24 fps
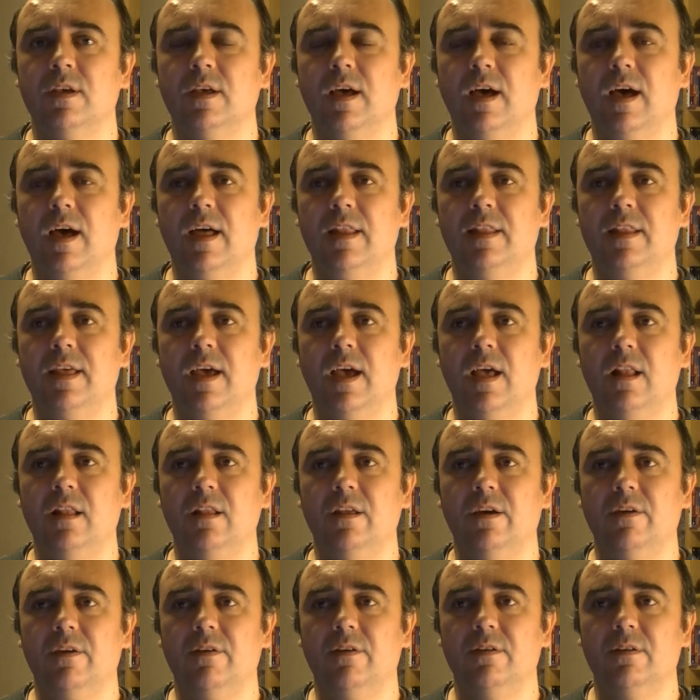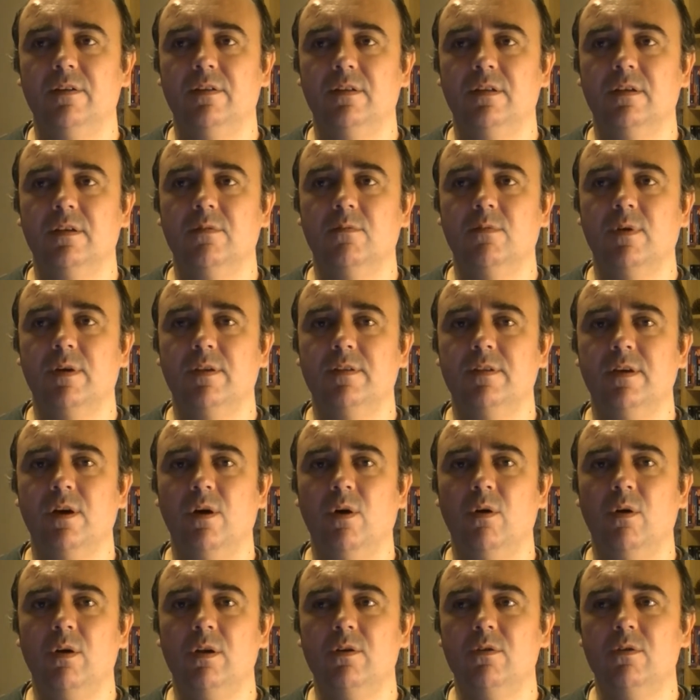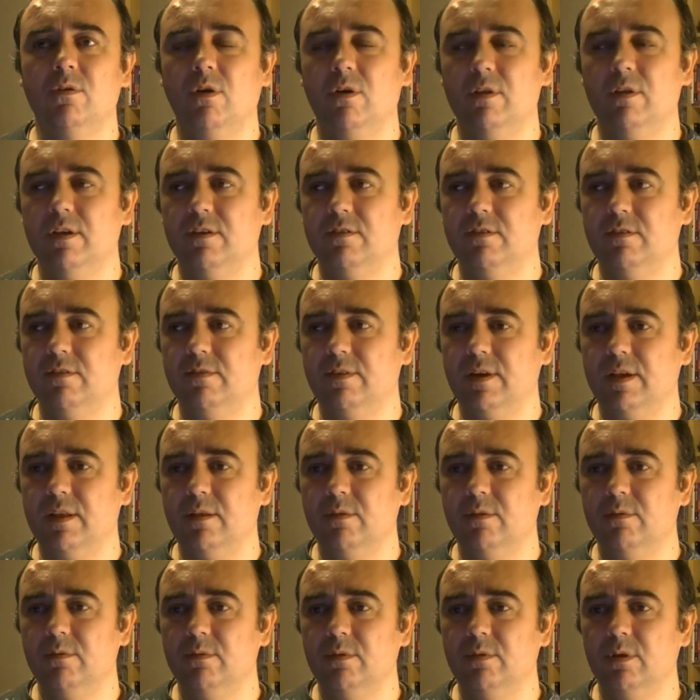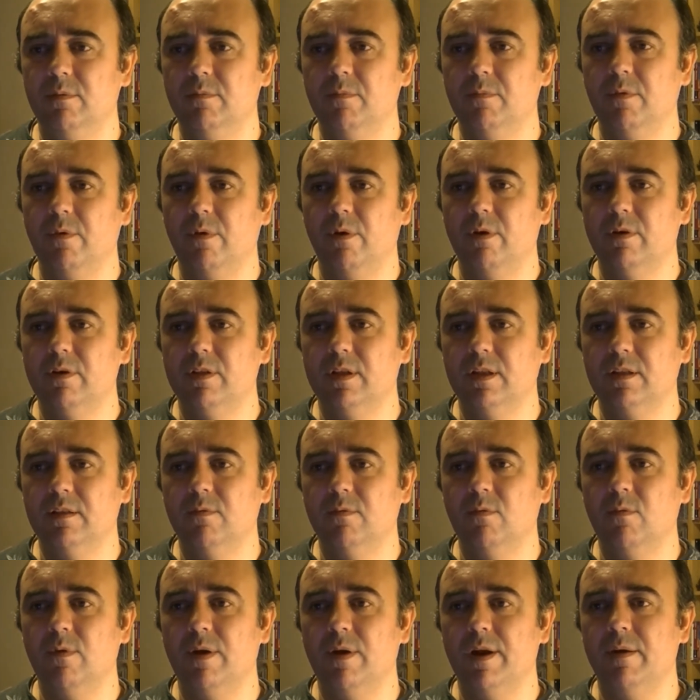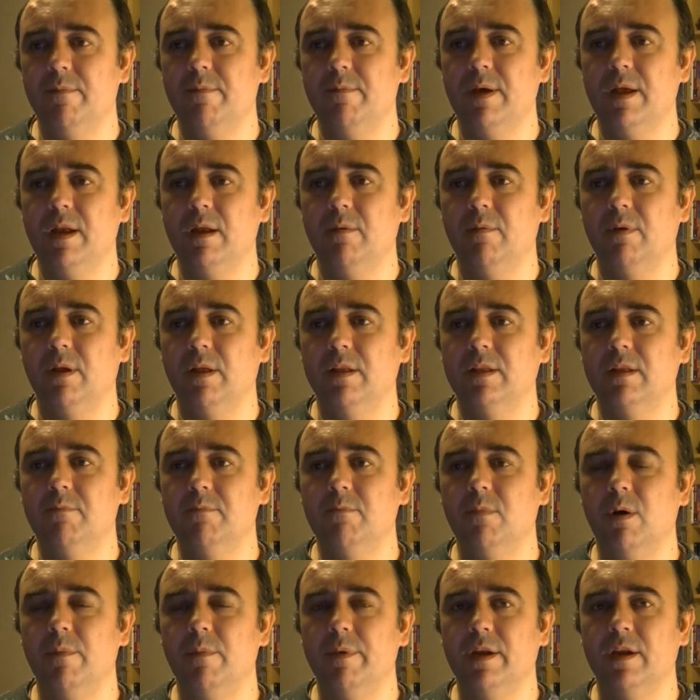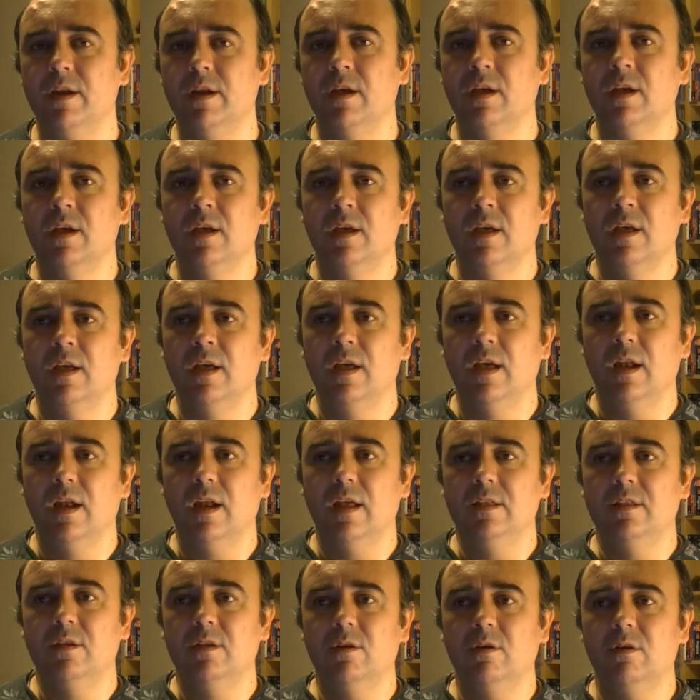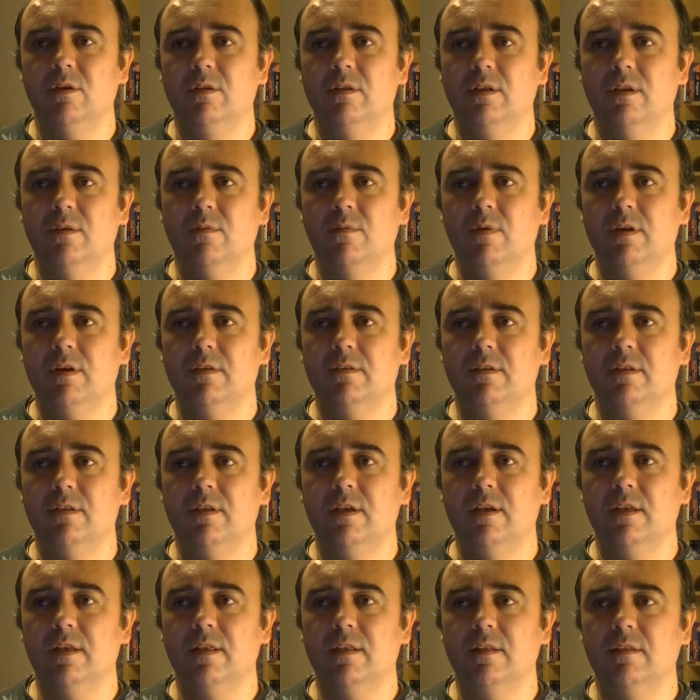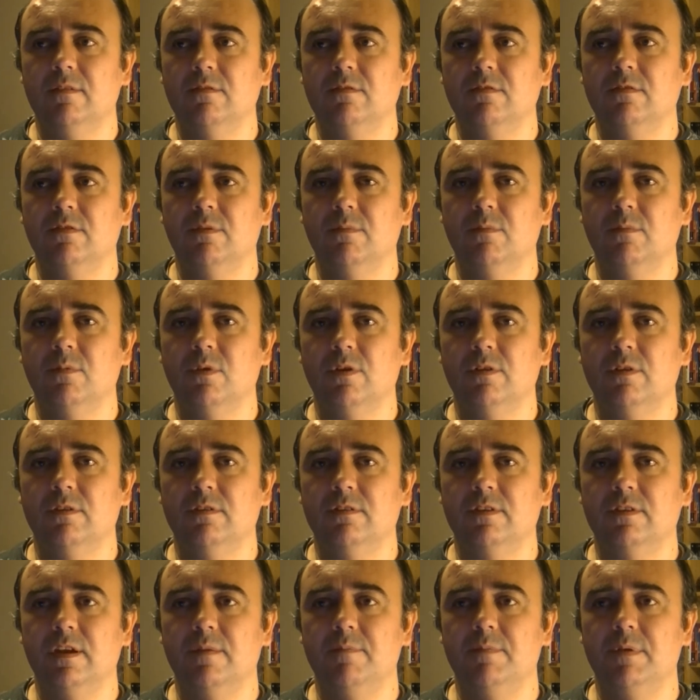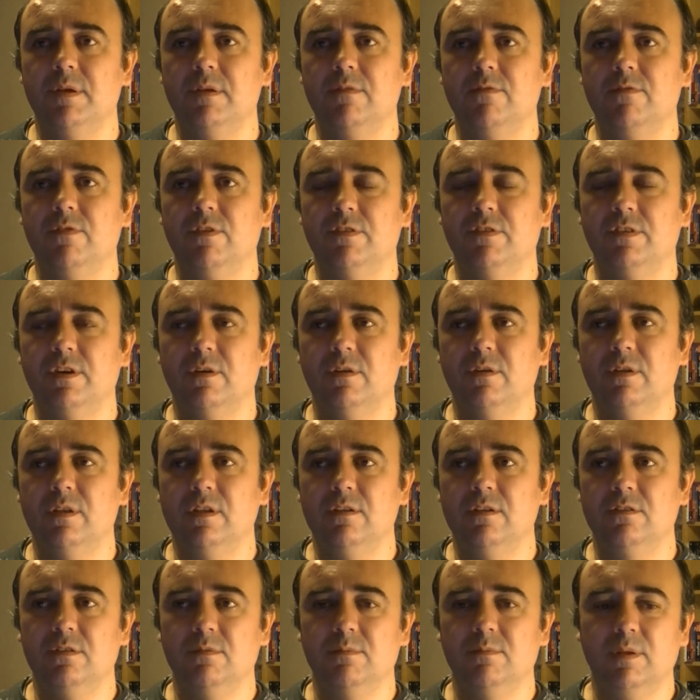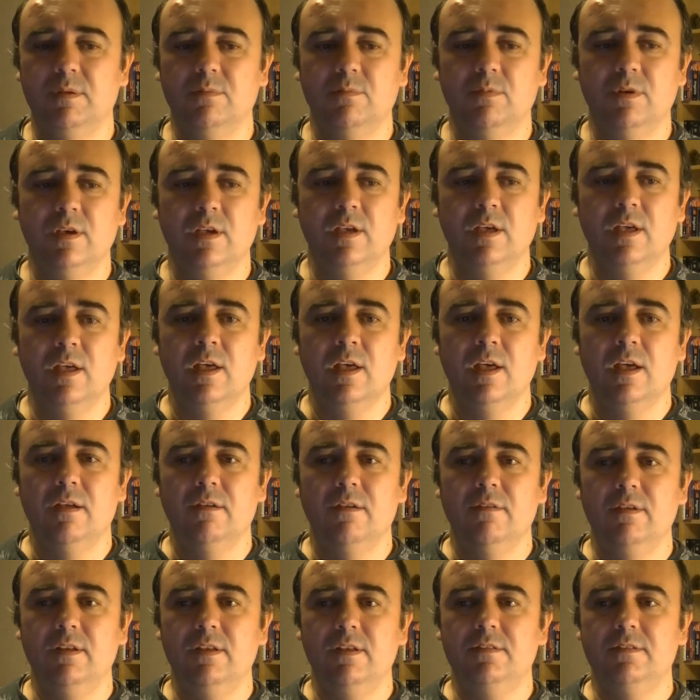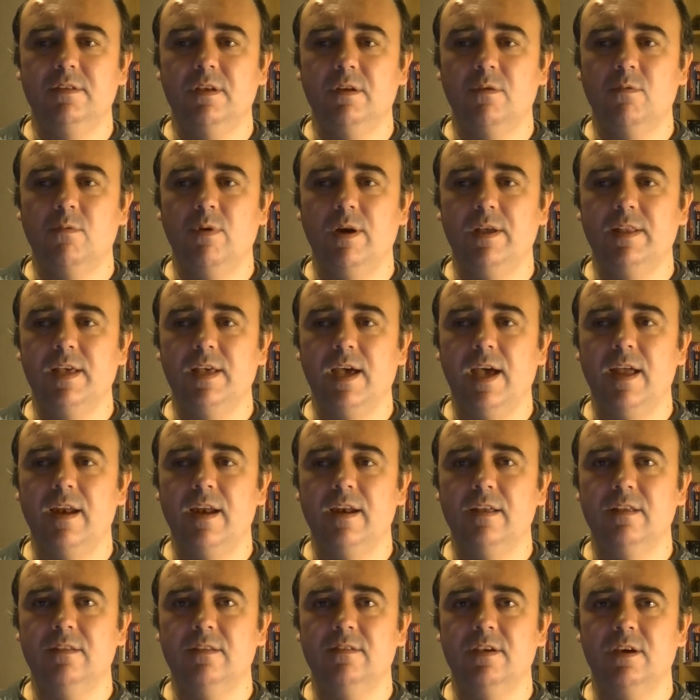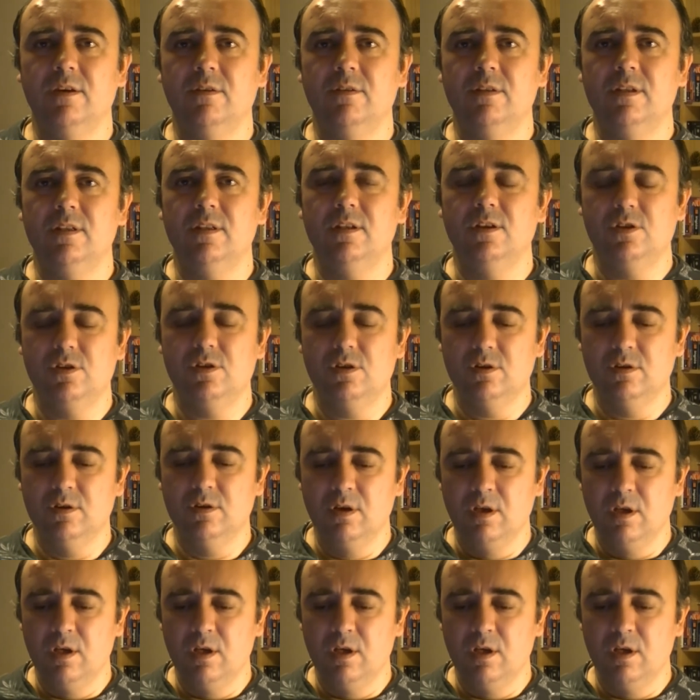and Eldar. that were the only codecs, if I'm not wrong, that were available at the moment. Later on, there were some codecs started appearing for second edition, but we really started quite early in second edition.